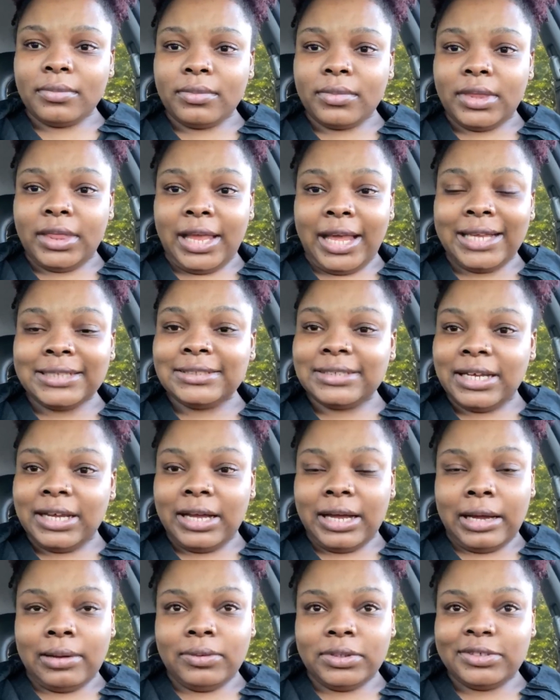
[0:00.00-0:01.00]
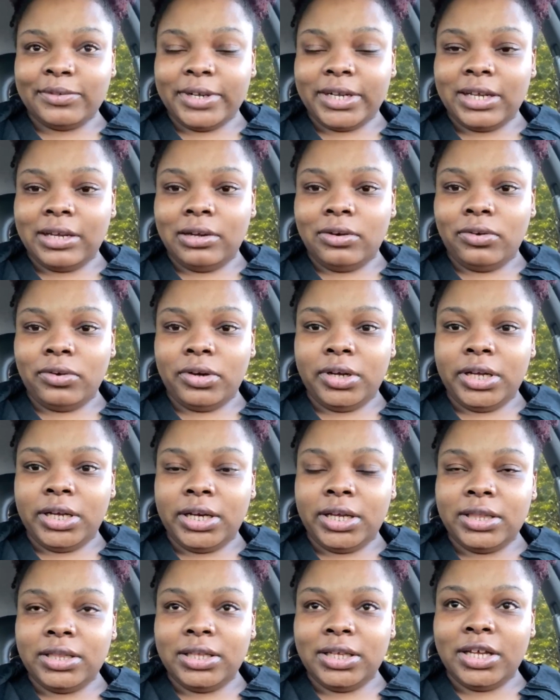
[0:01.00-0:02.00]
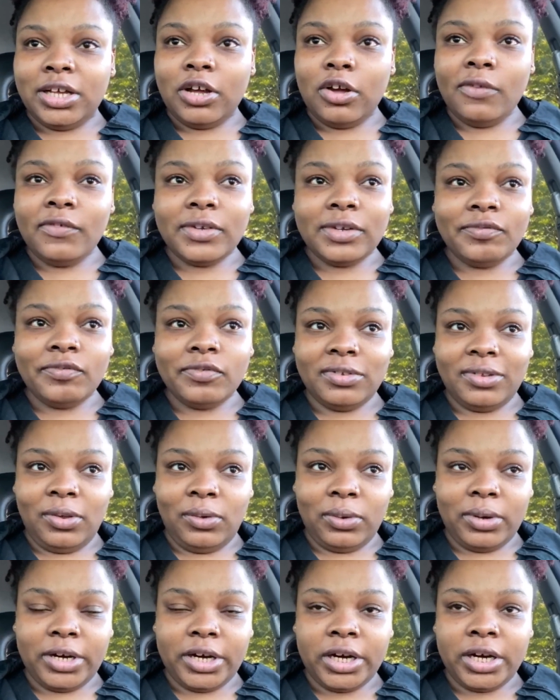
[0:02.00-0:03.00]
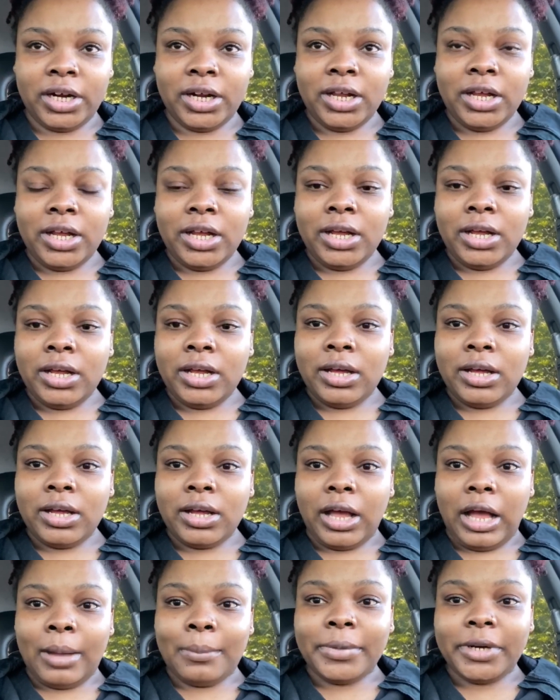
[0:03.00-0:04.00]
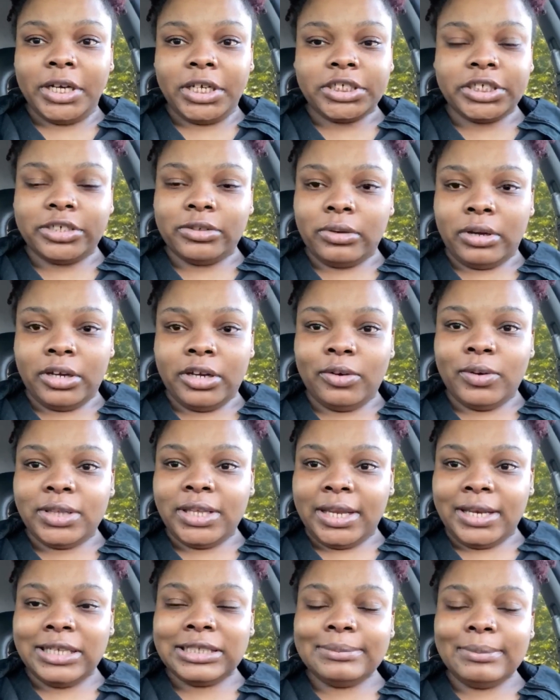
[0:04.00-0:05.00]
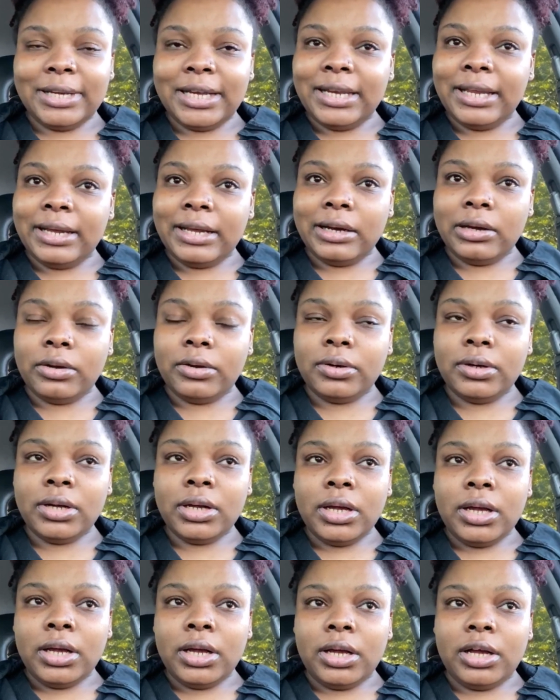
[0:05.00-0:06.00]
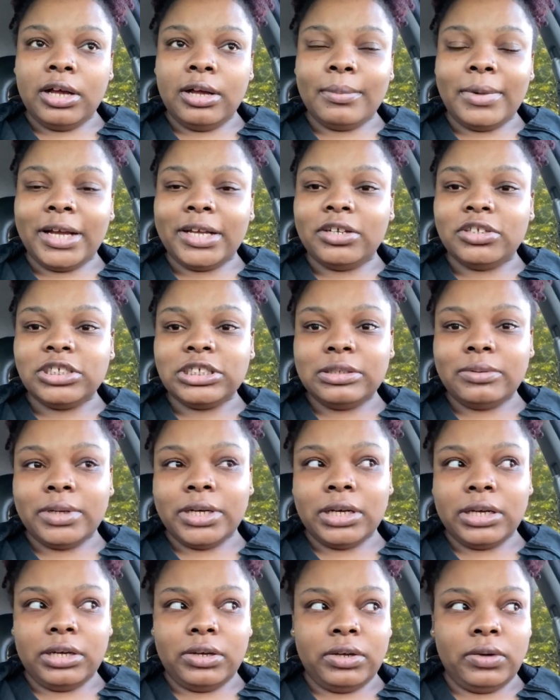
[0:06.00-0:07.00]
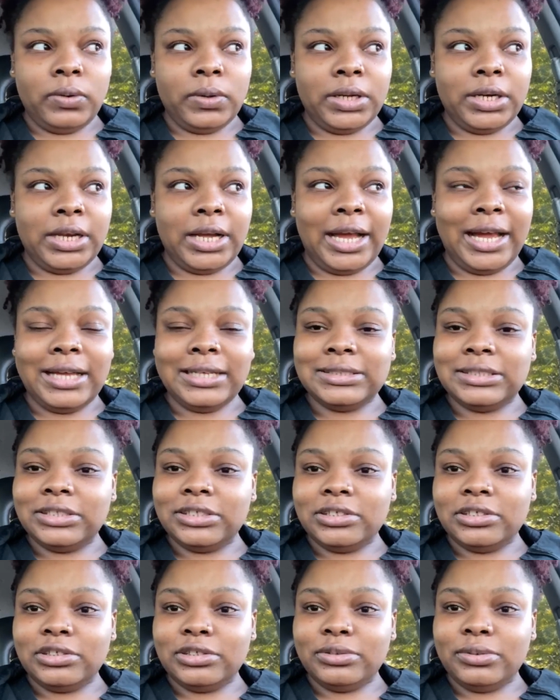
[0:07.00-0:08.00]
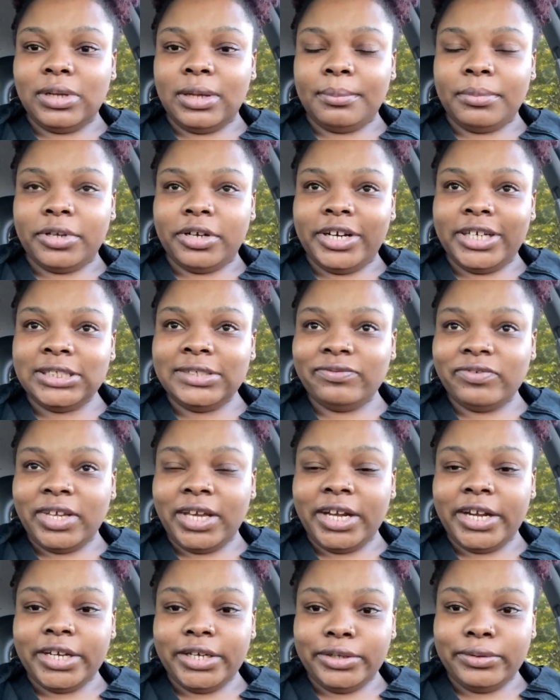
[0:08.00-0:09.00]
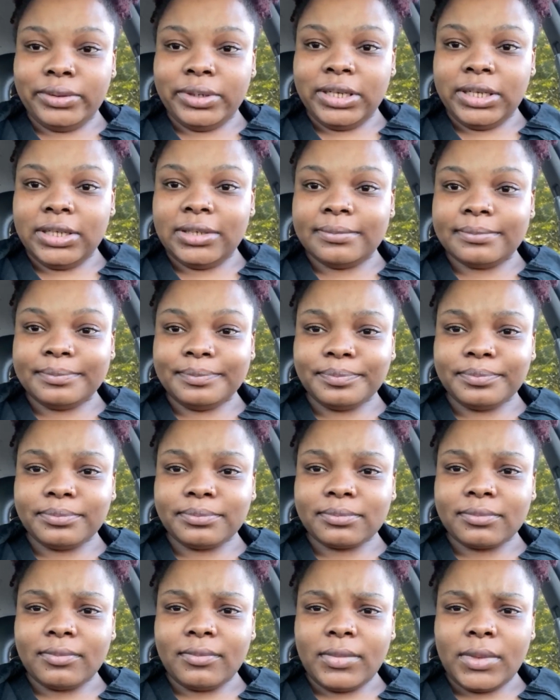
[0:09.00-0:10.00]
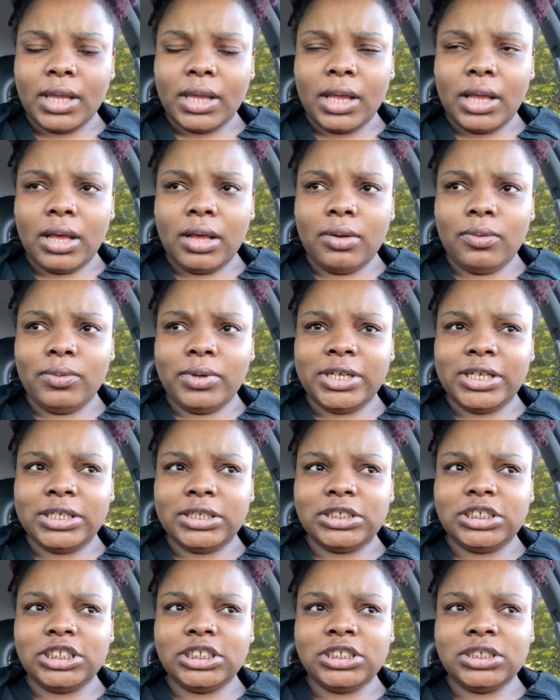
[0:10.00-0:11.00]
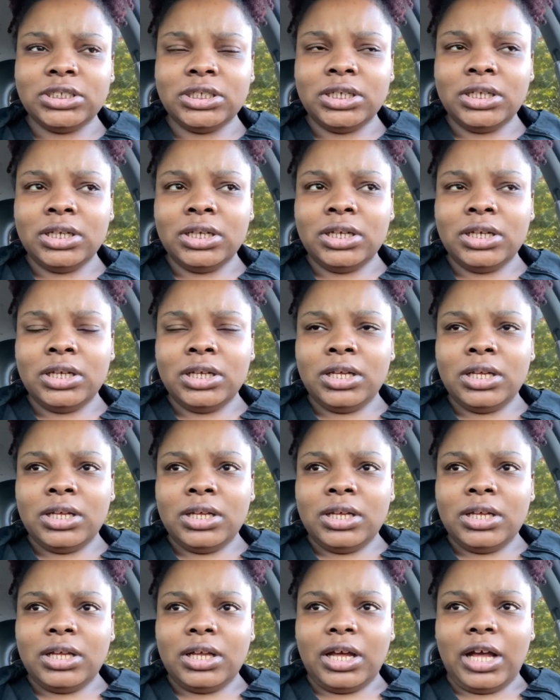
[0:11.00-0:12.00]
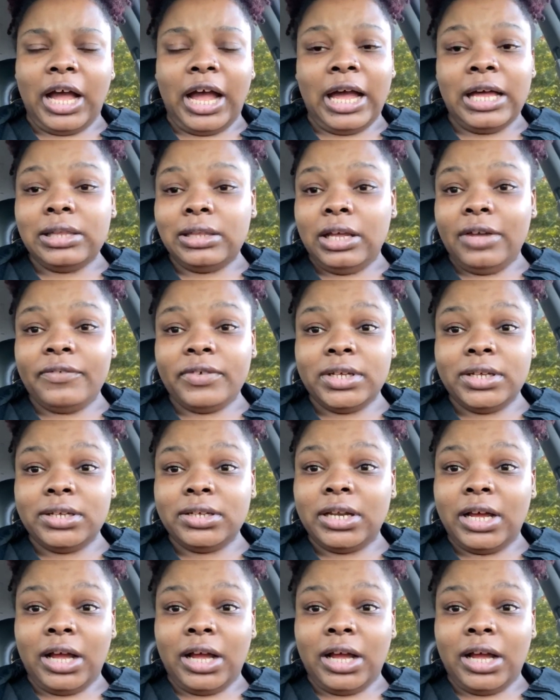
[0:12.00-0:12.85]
Last night I was working on the COVID floor. I'm pretty sure you all know what that is by now. I usually work on ICU and progressive care unit, which I love it.